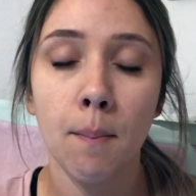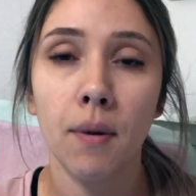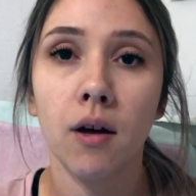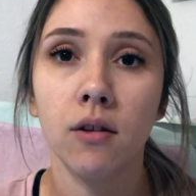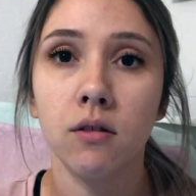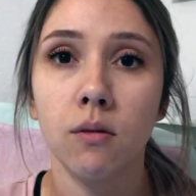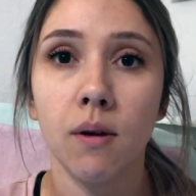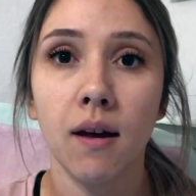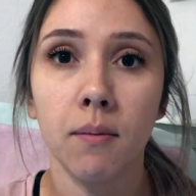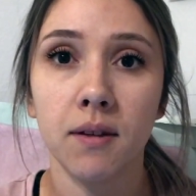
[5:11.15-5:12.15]
But also
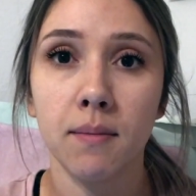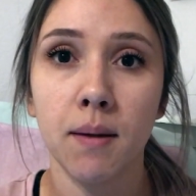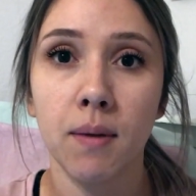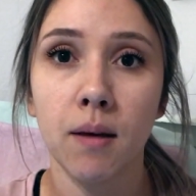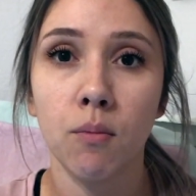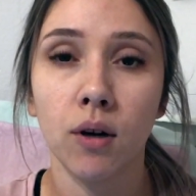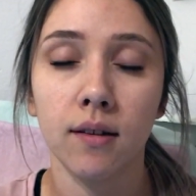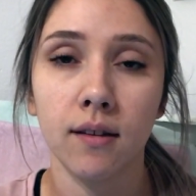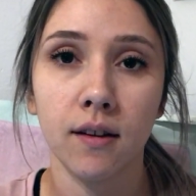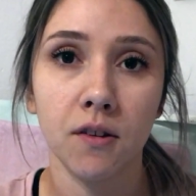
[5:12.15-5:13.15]
what helps me be more
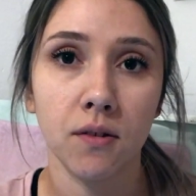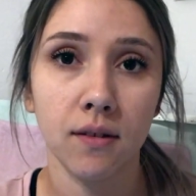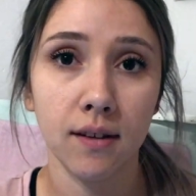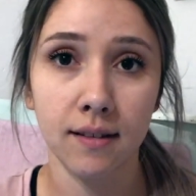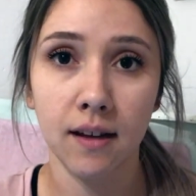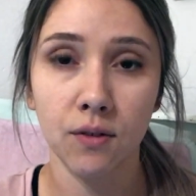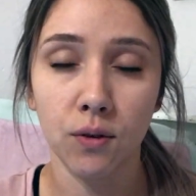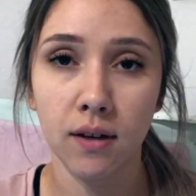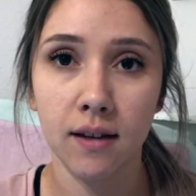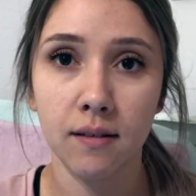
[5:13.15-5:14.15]

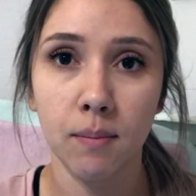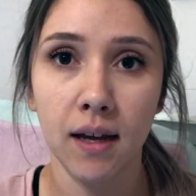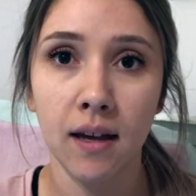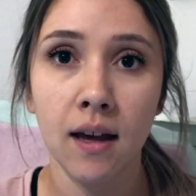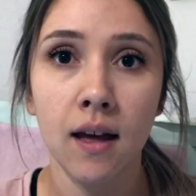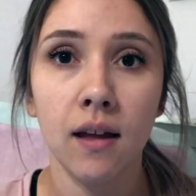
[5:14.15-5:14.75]
successful is my